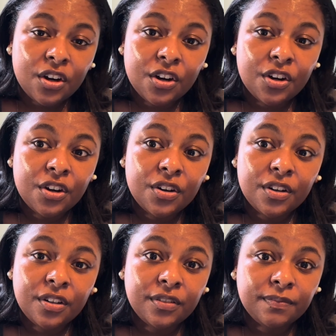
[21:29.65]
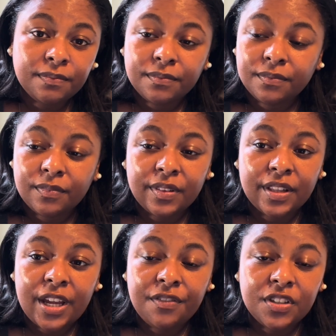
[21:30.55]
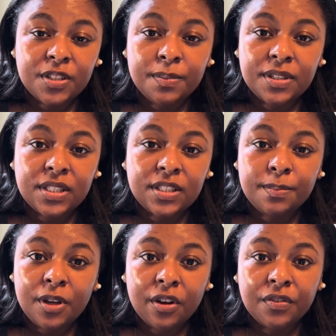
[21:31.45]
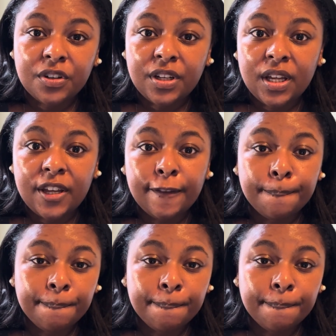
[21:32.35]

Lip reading: her life expenses, pay off her debt,